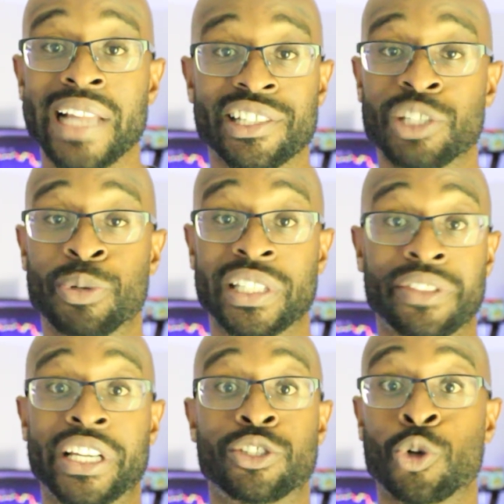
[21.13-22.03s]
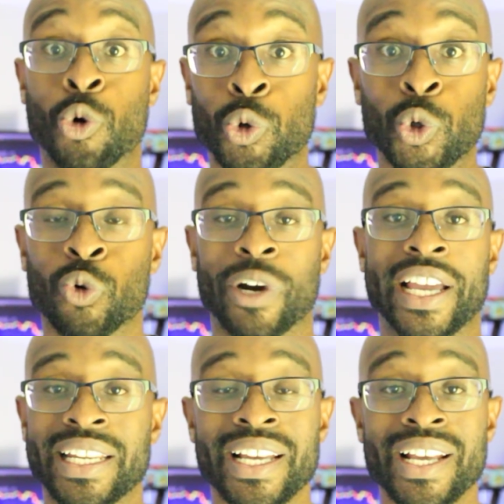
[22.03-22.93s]
Not just because I think it's cool,
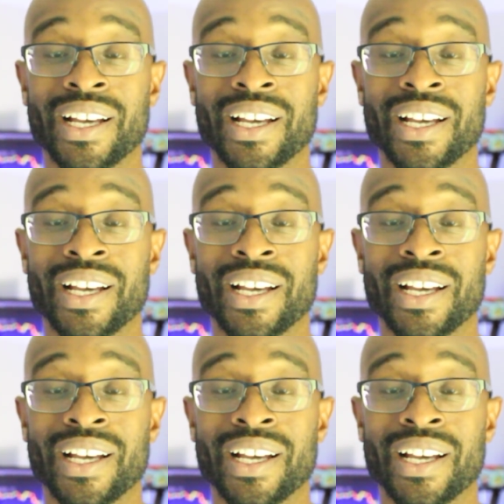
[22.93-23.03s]
right?